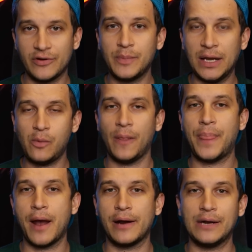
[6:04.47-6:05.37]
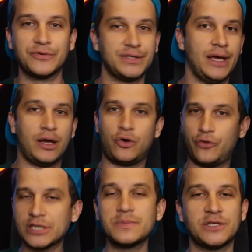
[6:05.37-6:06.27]
everybody went there and it was like
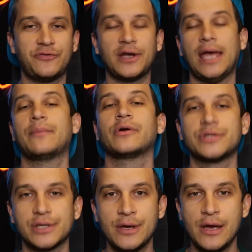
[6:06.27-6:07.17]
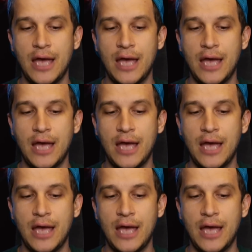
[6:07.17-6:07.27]
Christmas for gamers.